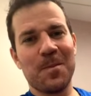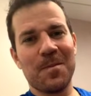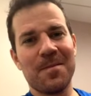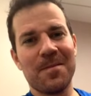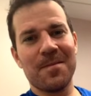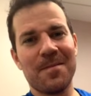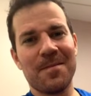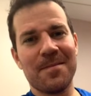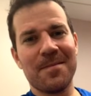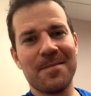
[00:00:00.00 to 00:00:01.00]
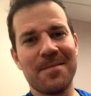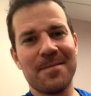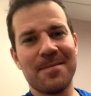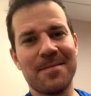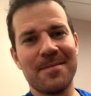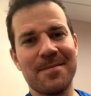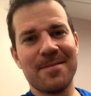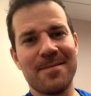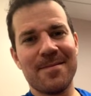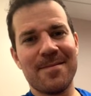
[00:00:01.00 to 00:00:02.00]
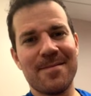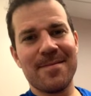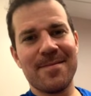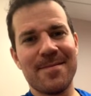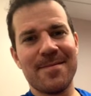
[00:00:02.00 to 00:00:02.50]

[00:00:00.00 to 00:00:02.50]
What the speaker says: This person isn't speaking.